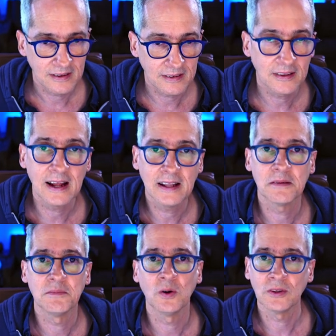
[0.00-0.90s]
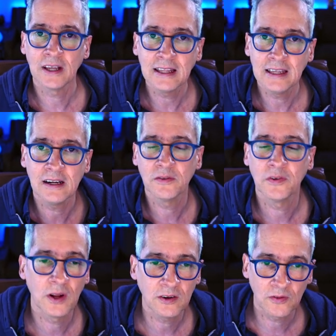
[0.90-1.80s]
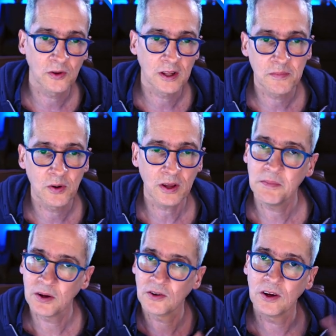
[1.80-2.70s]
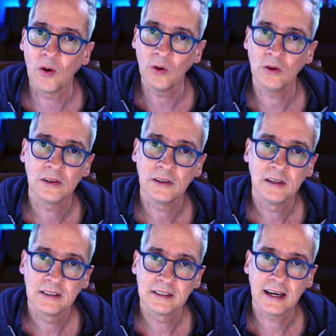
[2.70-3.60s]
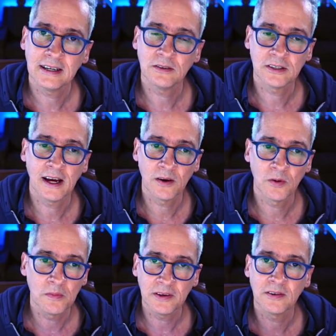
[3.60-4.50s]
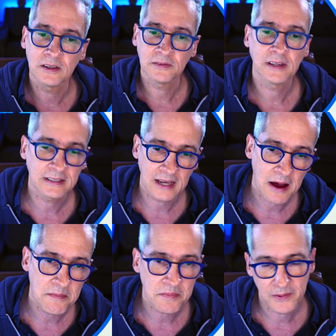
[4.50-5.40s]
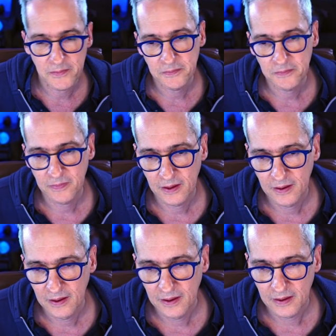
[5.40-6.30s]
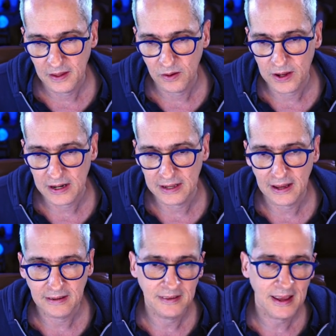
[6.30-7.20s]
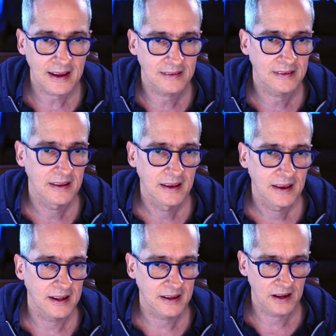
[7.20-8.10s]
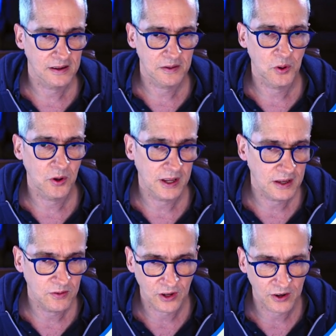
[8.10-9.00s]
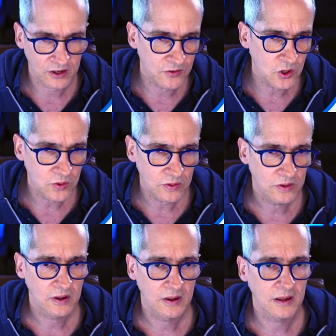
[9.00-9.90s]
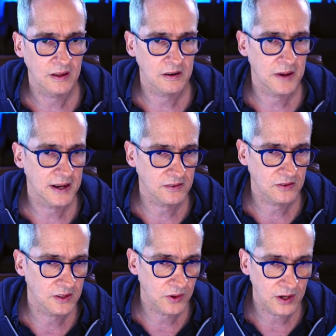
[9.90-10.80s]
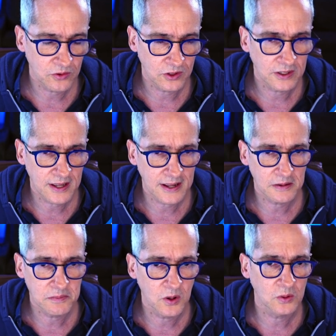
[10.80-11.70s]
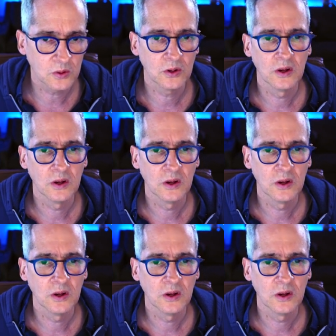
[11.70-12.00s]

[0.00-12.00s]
the standard mode, the ideal configuration for the A M P plugin, because the whole site of Sarah will be served as A M P. Then we click as next, and here the plugin gives us a review. It reminds us that we are using the standard mode,